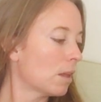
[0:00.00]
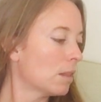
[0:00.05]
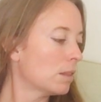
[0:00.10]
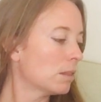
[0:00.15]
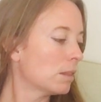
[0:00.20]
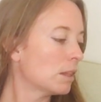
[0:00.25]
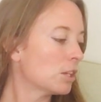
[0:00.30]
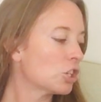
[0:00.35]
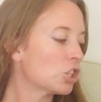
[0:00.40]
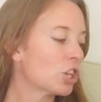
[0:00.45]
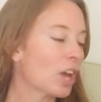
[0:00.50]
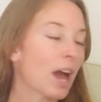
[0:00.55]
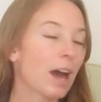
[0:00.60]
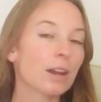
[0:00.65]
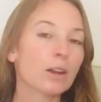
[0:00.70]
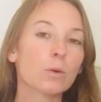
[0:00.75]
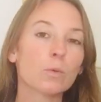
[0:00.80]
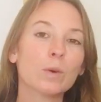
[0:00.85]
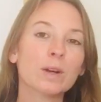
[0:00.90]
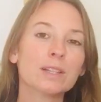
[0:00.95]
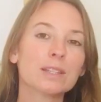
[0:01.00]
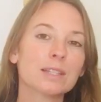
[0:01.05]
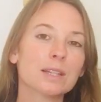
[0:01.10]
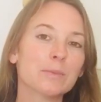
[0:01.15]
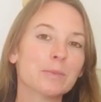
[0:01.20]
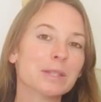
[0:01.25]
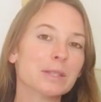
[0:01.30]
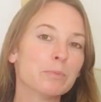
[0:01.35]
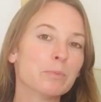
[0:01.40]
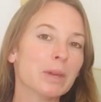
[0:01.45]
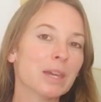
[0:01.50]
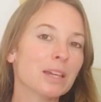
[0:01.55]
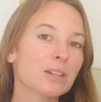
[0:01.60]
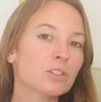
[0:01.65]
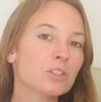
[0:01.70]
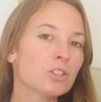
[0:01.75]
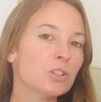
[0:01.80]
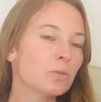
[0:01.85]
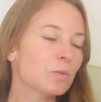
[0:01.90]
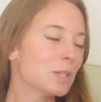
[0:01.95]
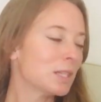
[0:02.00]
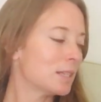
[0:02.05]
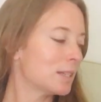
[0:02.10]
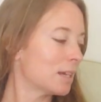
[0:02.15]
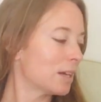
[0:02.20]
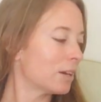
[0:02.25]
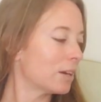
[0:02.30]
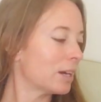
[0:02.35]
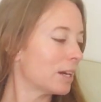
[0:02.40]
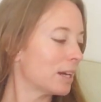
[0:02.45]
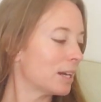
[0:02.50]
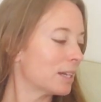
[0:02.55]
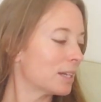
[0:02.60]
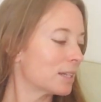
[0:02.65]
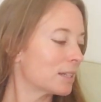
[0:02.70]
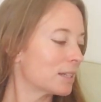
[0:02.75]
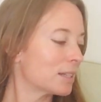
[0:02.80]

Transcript: The shadow wisdom is being too serious.